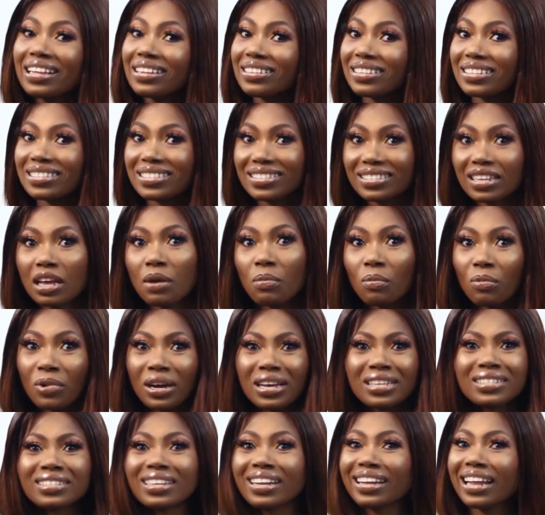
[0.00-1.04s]
The same
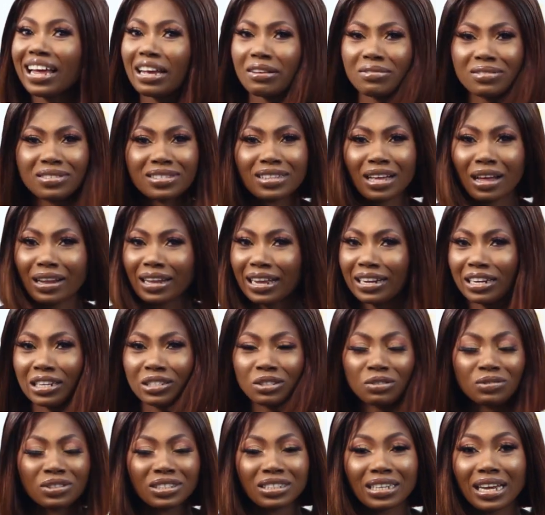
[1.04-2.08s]
way, it's a lifestyle. At the
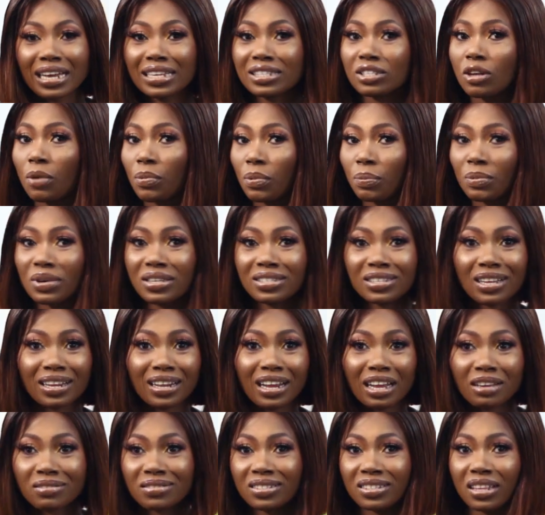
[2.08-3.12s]
end of the day, I tell people it's a
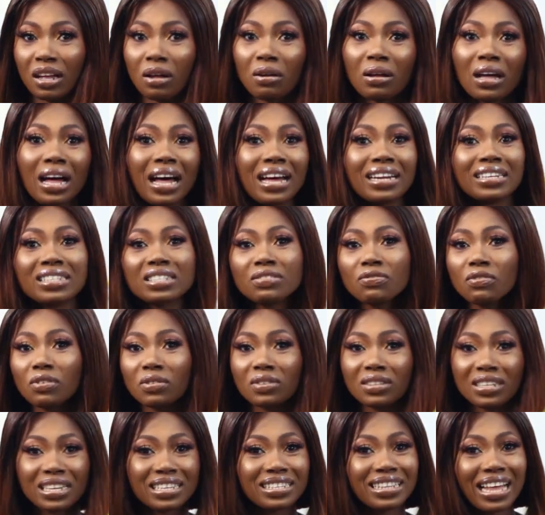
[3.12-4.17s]
lifestyle, and
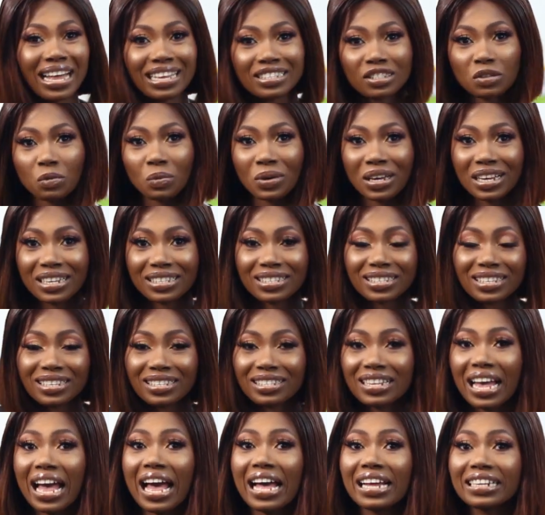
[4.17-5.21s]
even that's the way it
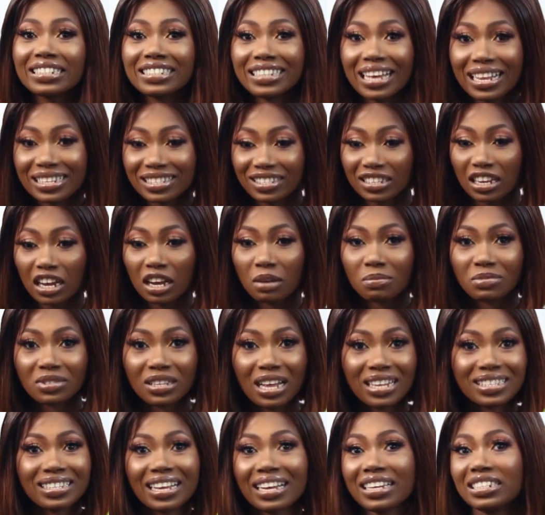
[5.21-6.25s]
is. There are times
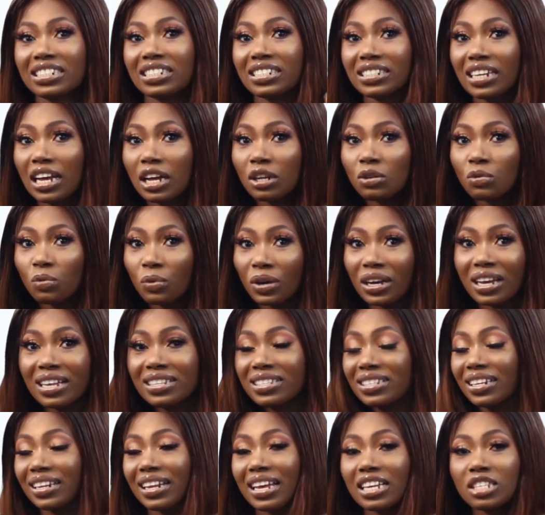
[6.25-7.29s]
that I shed
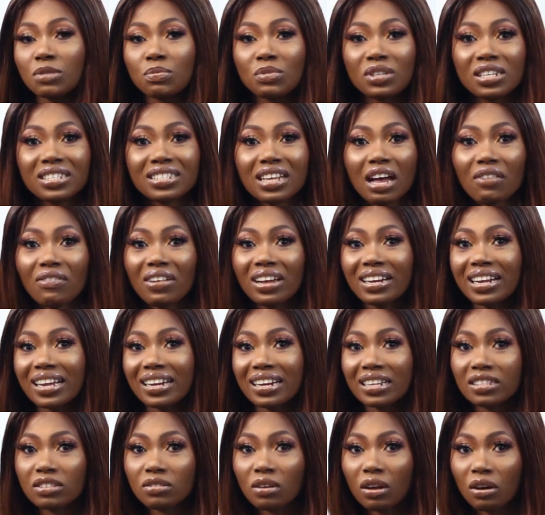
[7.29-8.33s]
weight, the next minute I've
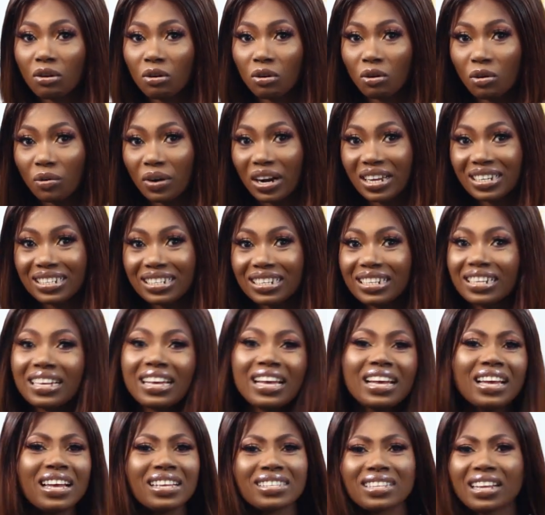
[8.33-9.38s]
added it already.
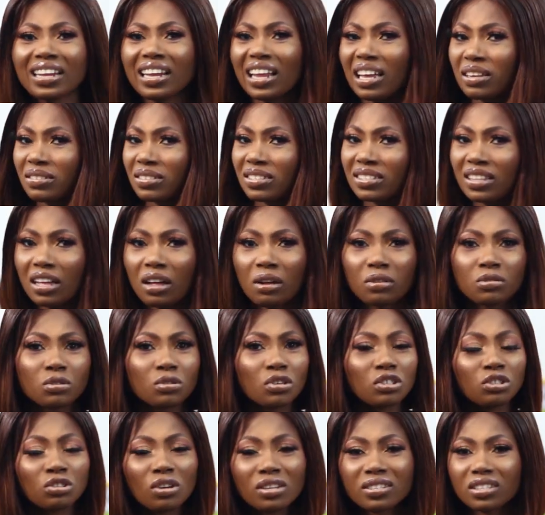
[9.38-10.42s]
It's a lifestyle,
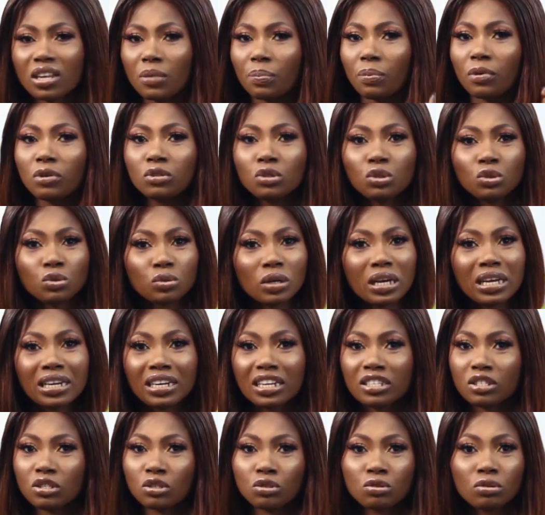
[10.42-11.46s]
so you just keep on doing
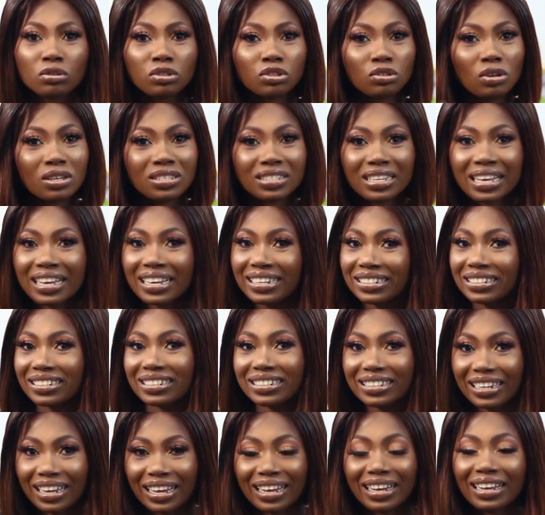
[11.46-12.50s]
it. You don't just end
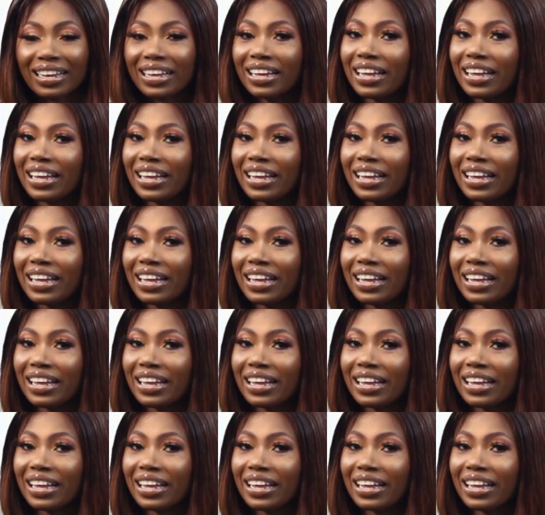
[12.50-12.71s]
there.